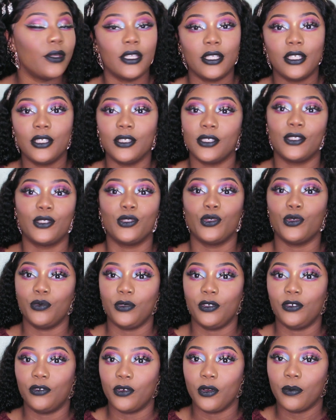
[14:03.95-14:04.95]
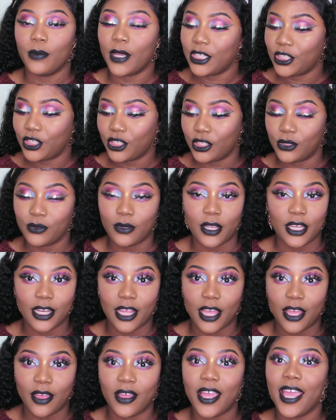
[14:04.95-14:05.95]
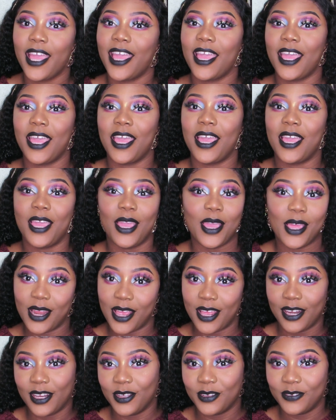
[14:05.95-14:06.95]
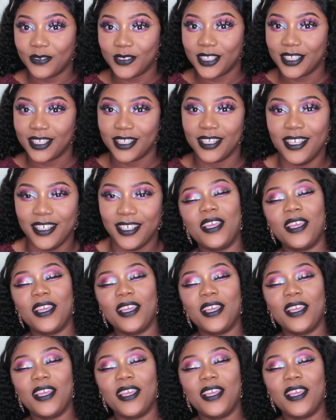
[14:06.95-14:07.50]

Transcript: It looks so beautiful on my cheeks right now, and I love it.